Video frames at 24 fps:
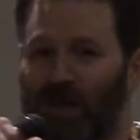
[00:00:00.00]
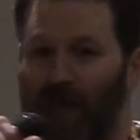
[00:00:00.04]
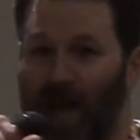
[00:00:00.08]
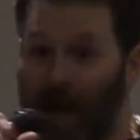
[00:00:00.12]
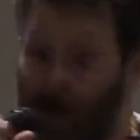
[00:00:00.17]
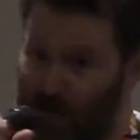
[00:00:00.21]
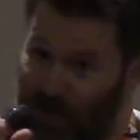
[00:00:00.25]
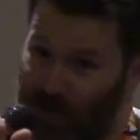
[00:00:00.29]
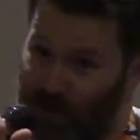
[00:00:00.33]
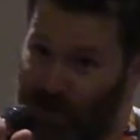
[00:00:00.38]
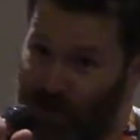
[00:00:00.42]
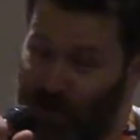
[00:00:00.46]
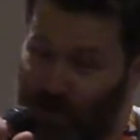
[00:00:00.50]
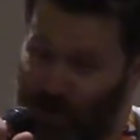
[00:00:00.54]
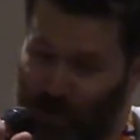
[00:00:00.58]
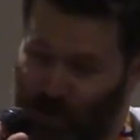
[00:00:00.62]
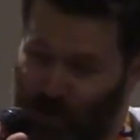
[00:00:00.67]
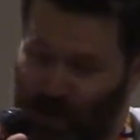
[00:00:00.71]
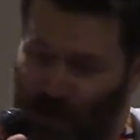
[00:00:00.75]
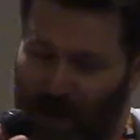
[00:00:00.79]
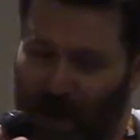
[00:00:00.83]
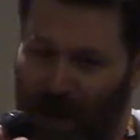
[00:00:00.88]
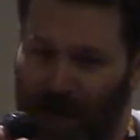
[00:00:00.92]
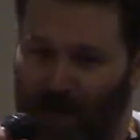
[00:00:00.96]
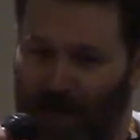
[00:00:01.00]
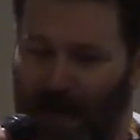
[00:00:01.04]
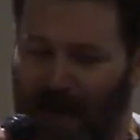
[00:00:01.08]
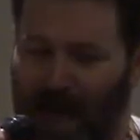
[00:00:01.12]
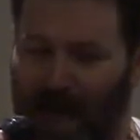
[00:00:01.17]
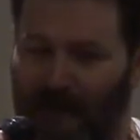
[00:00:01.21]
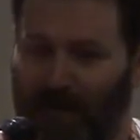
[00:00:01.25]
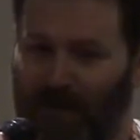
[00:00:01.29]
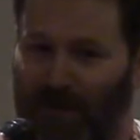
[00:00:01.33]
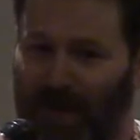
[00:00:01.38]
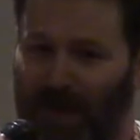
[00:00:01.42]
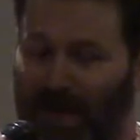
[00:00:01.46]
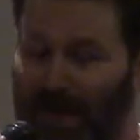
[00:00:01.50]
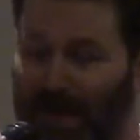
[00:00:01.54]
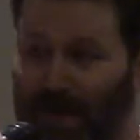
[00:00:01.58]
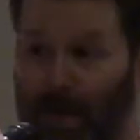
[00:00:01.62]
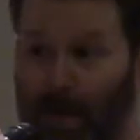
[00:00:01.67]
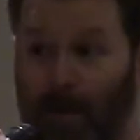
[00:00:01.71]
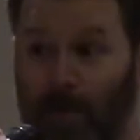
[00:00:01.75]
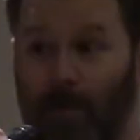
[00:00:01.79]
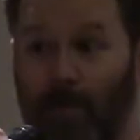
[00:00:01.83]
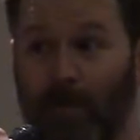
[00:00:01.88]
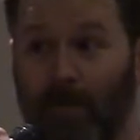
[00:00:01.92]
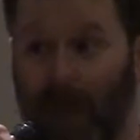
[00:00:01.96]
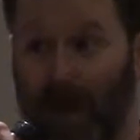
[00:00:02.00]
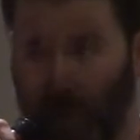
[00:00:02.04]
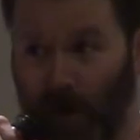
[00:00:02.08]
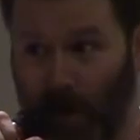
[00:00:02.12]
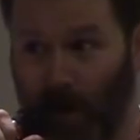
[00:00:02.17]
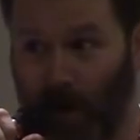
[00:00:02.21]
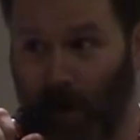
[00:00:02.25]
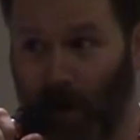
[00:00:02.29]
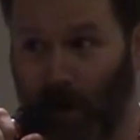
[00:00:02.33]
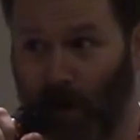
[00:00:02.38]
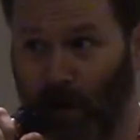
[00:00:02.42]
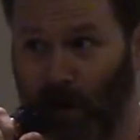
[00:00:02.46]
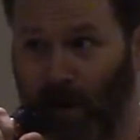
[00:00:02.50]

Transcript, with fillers: got through them without laughing, is a miracle.